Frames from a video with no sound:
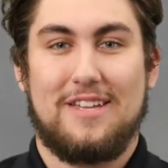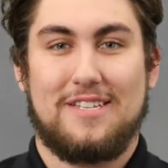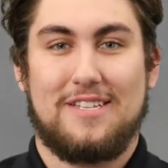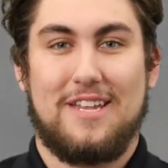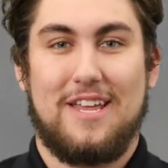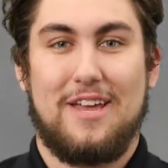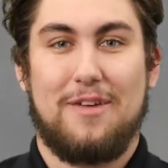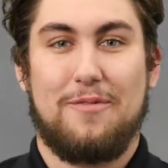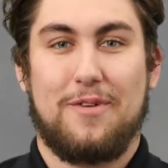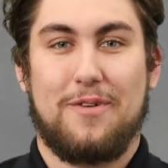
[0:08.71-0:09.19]

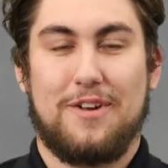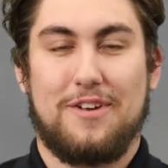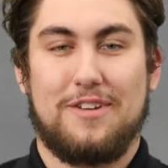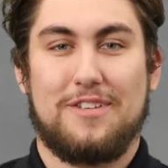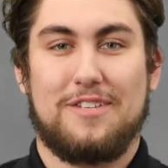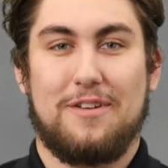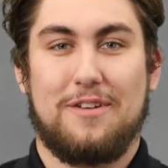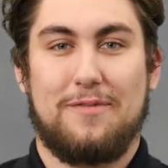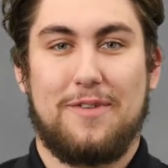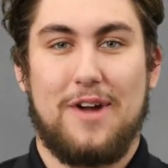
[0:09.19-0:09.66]
Today we're
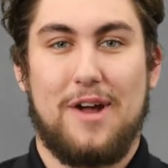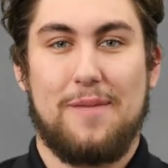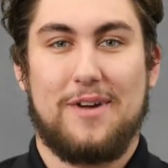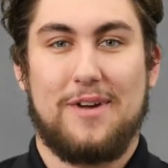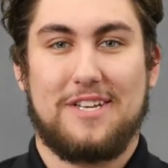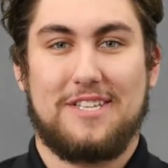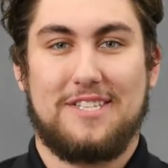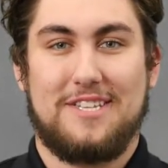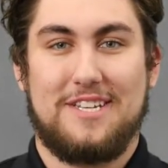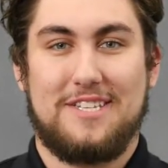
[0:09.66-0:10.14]
using a
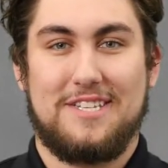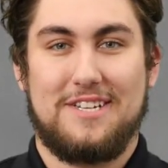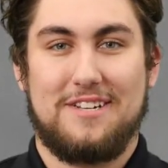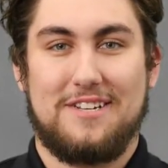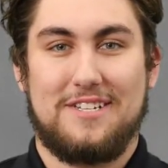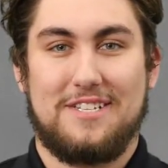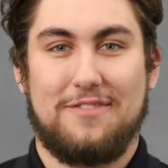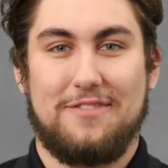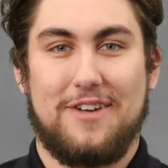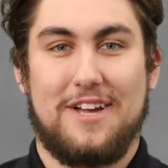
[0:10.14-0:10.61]
Firebox
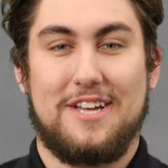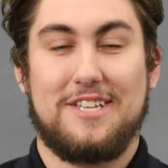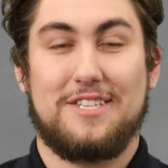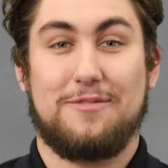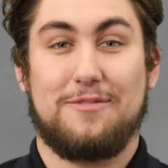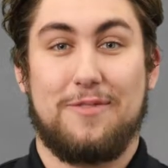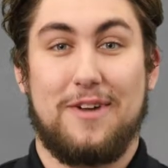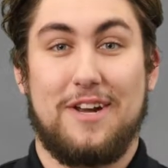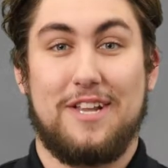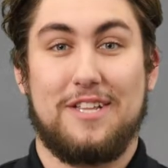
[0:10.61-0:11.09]
T-Series
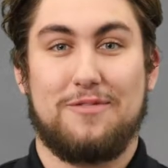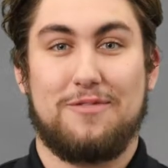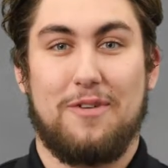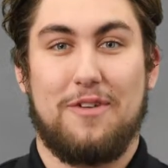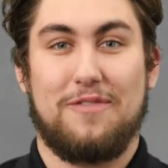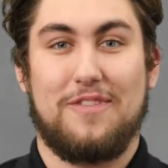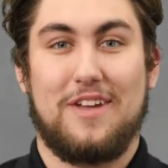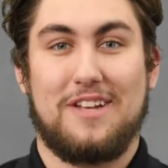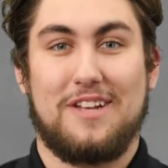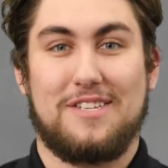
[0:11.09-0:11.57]
device running
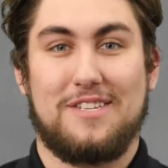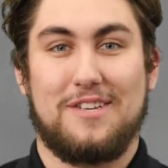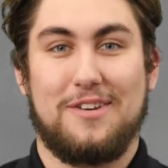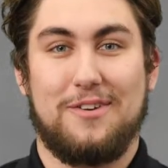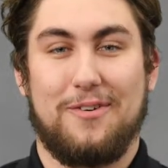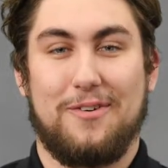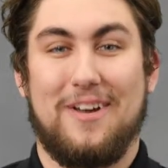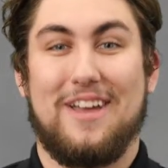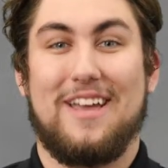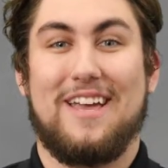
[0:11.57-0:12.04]

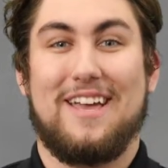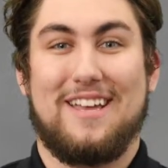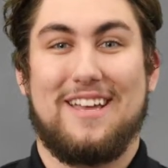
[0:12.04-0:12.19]
12.2.